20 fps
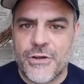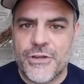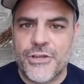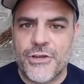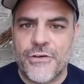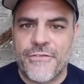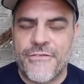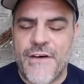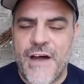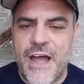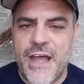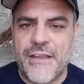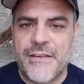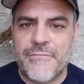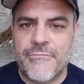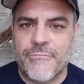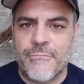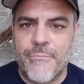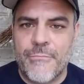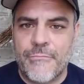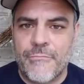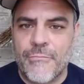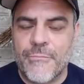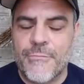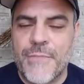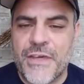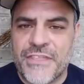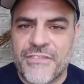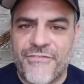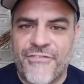and you'll find
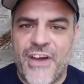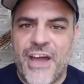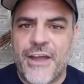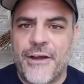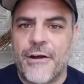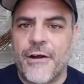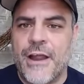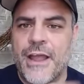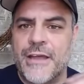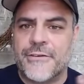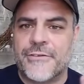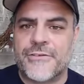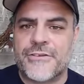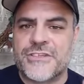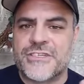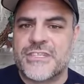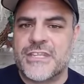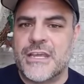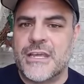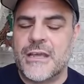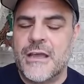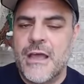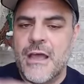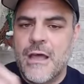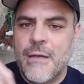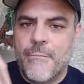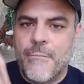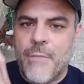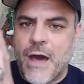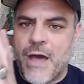Myth Fighter handles the
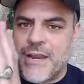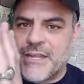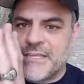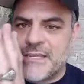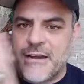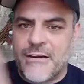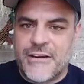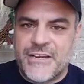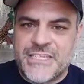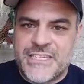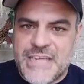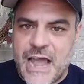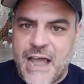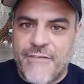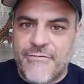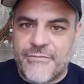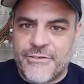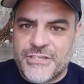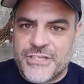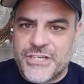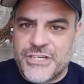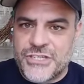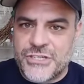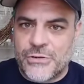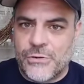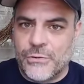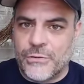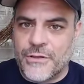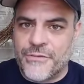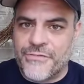monetary sovereignty
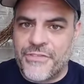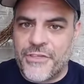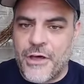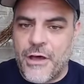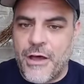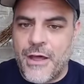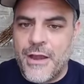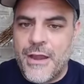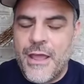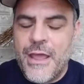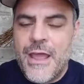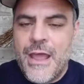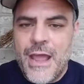school of thought,